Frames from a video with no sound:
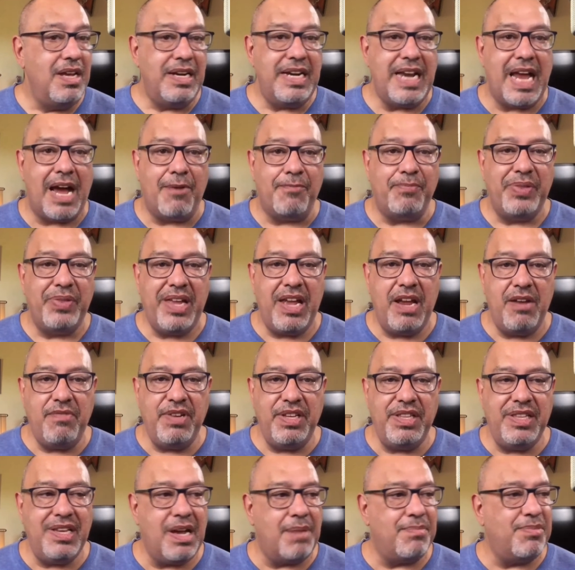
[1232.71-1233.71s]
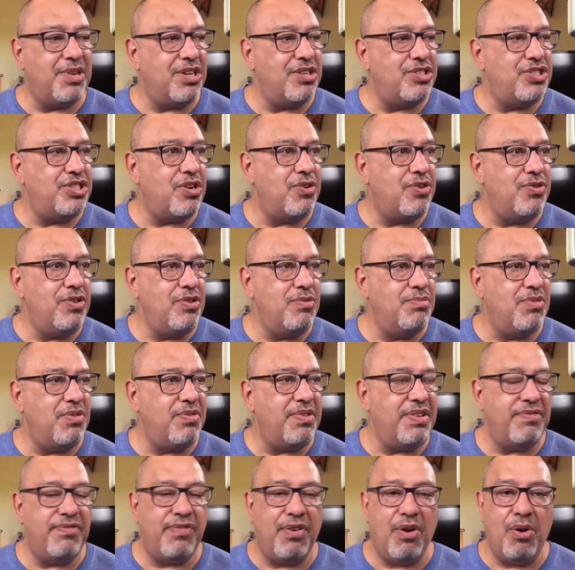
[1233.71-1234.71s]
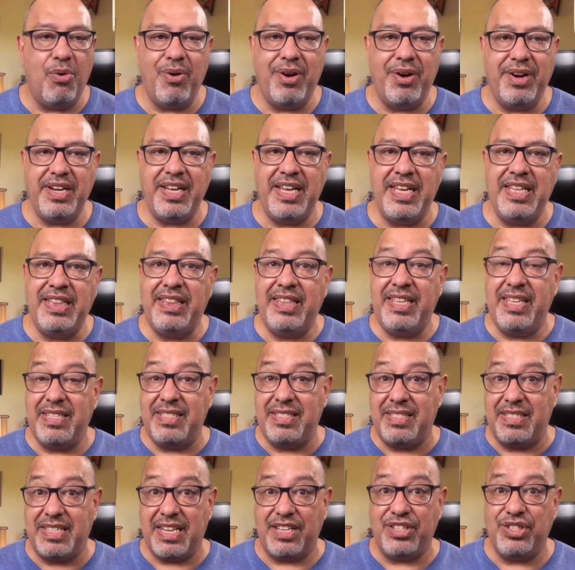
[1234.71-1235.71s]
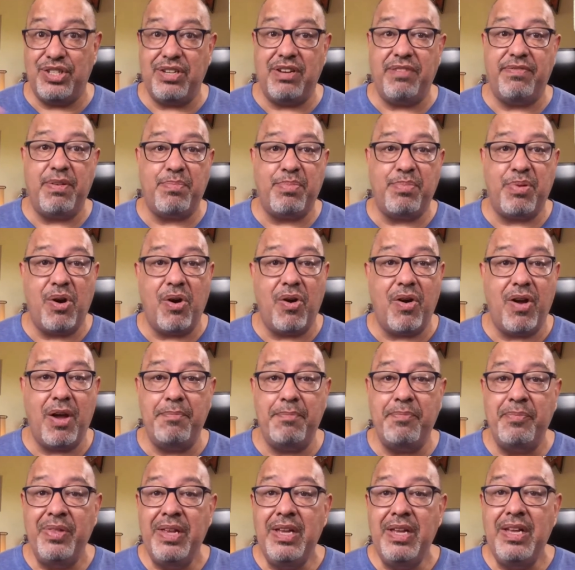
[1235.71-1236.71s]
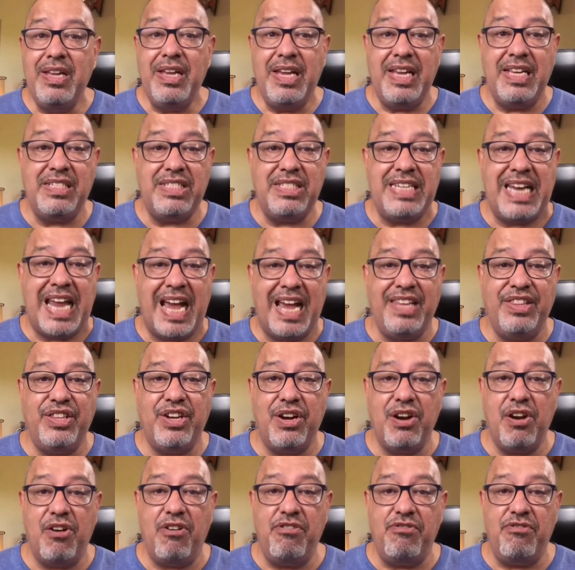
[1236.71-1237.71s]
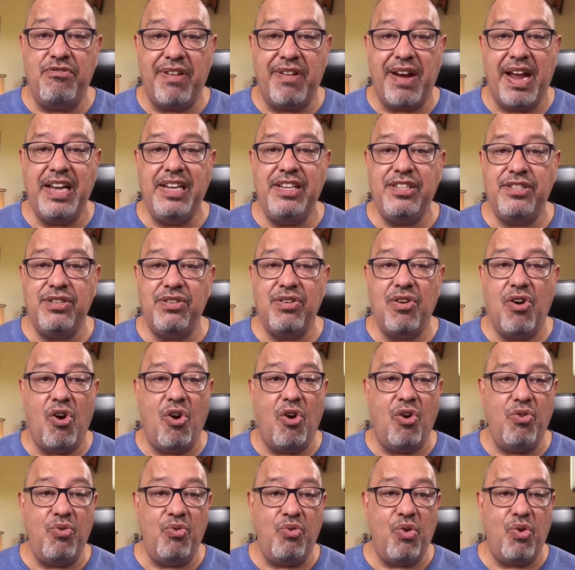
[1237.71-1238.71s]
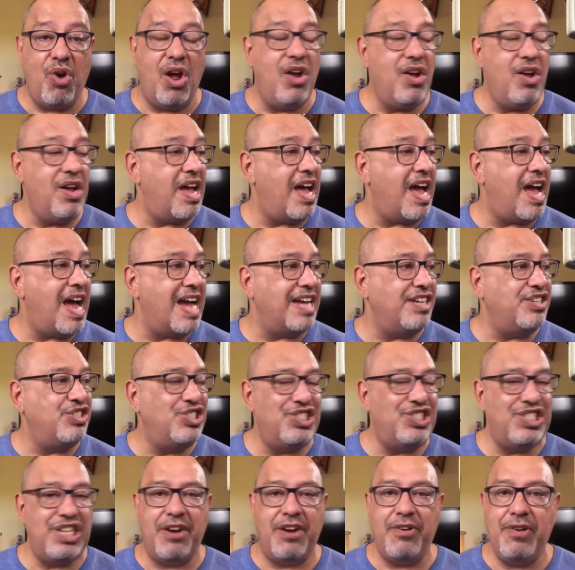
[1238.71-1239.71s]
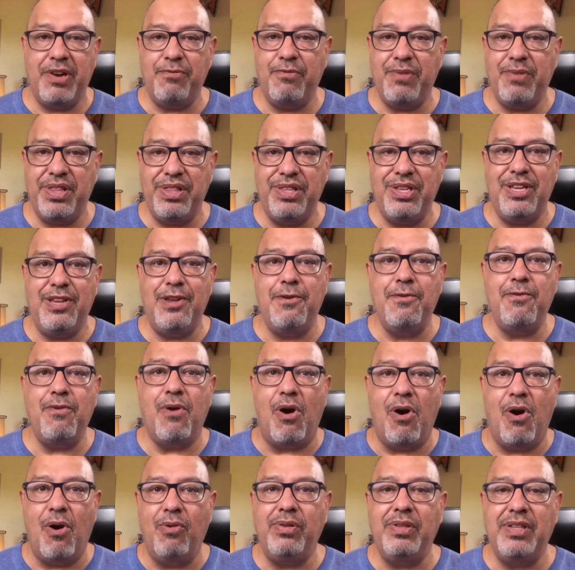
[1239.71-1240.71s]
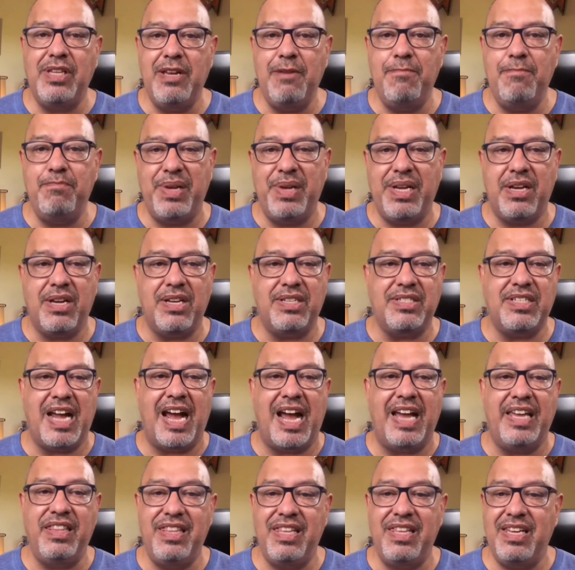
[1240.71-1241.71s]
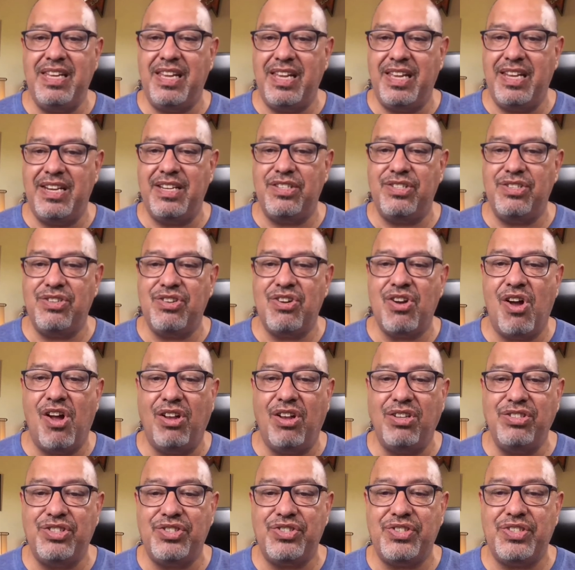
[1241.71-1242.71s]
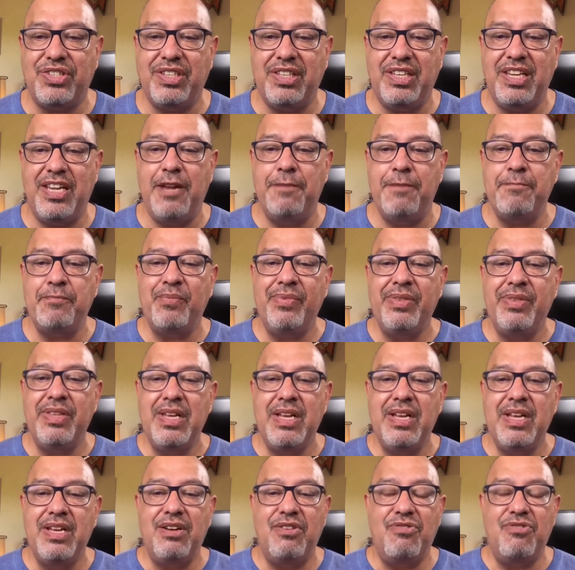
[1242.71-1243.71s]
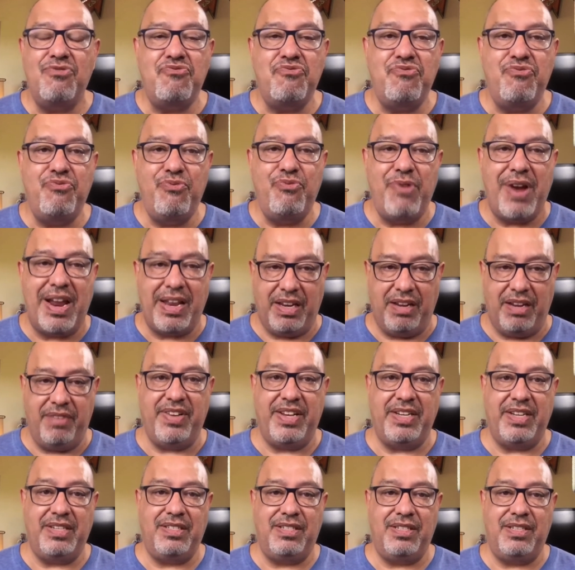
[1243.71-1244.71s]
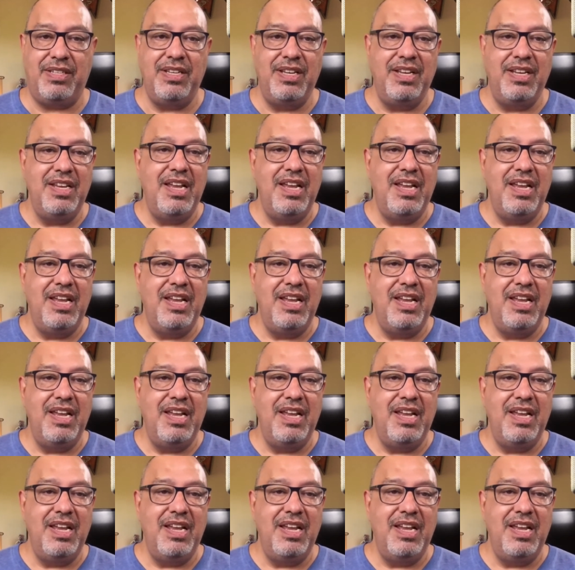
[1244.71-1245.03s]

Now, everything I'm going to show you moving forward in this section of the program is neither right or wrong. I share it with you only because I think it is culturally relevant.